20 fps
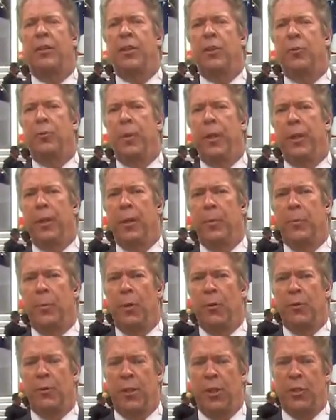the arena,
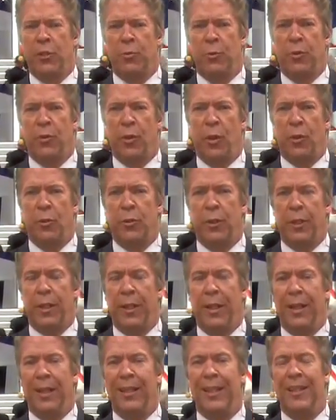protests resulted in
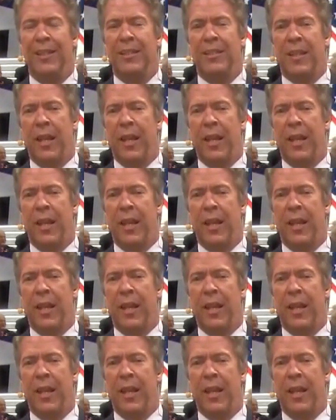at least